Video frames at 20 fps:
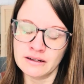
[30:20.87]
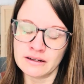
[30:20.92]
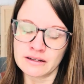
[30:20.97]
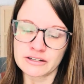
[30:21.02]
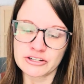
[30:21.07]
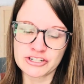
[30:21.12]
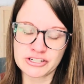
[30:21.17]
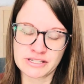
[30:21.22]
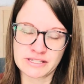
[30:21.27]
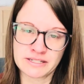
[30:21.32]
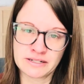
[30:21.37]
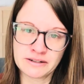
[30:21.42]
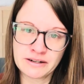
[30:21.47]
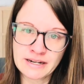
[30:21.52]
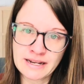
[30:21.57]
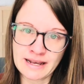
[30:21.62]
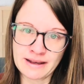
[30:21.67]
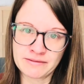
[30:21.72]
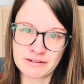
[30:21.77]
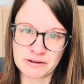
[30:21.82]
she started
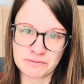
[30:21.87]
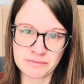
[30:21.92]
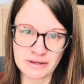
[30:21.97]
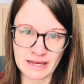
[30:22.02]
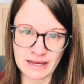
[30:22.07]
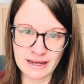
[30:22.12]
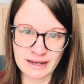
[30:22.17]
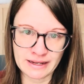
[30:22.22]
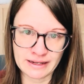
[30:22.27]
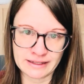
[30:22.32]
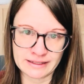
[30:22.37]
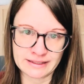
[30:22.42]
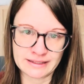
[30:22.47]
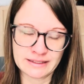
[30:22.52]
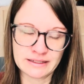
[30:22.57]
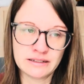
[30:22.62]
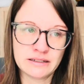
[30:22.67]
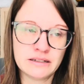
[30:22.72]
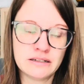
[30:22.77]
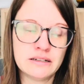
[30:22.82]
having pain
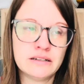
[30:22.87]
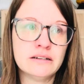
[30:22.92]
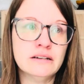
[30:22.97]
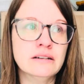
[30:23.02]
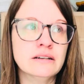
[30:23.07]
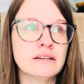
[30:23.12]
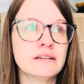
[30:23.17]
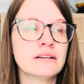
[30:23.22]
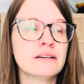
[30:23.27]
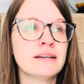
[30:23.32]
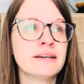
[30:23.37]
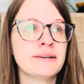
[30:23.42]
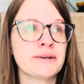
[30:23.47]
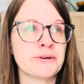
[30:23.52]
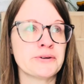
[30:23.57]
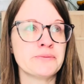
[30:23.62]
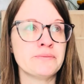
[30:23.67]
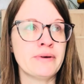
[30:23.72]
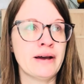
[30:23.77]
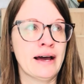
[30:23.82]
in her
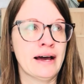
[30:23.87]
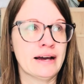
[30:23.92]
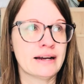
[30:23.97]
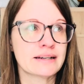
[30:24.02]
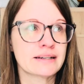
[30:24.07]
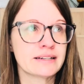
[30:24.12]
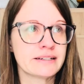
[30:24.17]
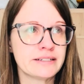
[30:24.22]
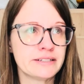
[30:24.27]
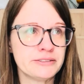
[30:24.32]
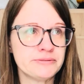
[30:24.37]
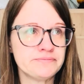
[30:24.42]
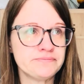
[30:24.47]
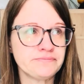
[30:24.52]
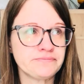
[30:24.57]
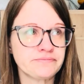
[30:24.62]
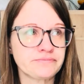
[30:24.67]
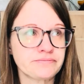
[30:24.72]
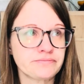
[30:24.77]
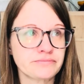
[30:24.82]
back.
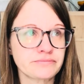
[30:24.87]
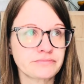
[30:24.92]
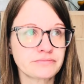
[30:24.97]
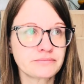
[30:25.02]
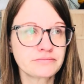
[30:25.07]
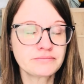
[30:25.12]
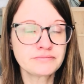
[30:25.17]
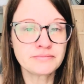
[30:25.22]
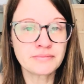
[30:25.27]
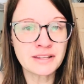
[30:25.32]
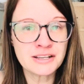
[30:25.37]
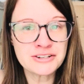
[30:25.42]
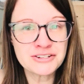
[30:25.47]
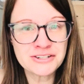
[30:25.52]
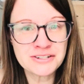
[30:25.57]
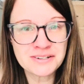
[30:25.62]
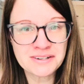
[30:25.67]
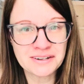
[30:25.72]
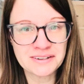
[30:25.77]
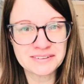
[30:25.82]
She
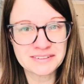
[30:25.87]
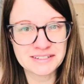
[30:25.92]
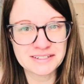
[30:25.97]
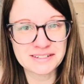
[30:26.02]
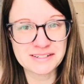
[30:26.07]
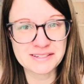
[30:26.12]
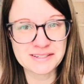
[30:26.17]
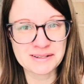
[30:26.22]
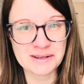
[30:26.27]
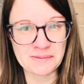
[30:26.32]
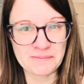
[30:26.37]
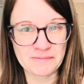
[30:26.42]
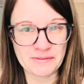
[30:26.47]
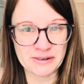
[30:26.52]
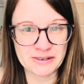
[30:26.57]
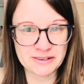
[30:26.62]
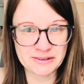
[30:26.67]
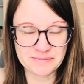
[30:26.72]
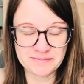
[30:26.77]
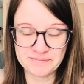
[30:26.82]
called it
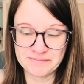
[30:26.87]
discomfort.